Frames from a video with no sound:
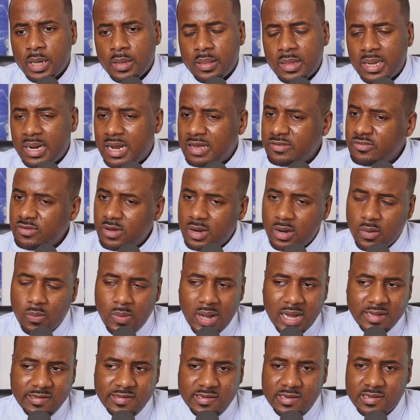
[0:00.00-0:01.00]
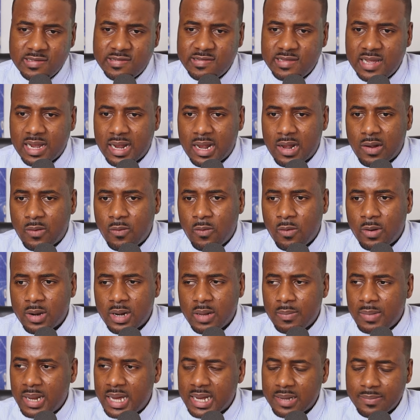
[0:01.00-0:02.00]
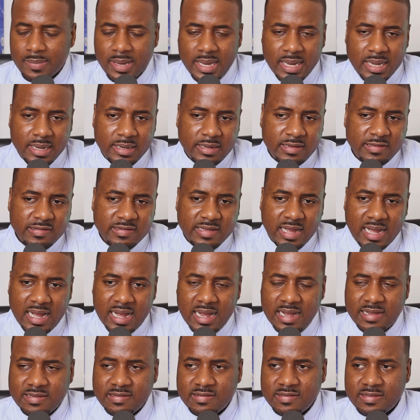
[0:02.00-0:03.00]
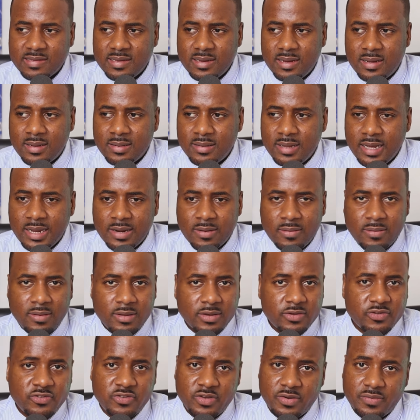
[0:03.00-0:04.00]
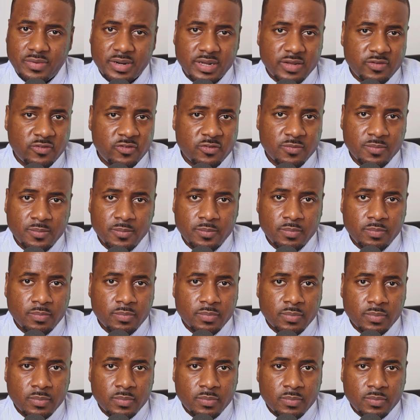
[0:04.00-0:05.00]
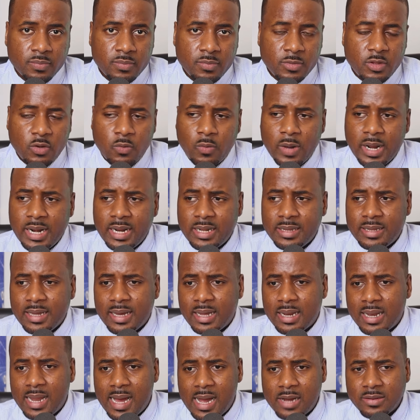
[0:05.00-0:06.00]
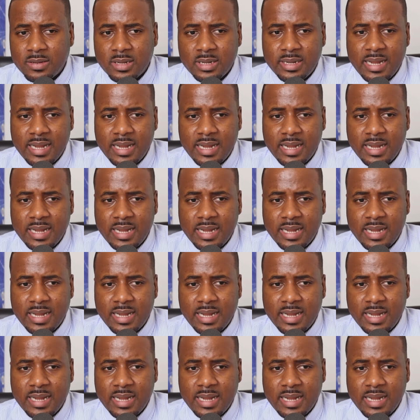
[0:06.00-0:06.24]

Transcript: Then I started watching the second quarter. I'm like, man, these guys, they don't look serious. The way that they allowed the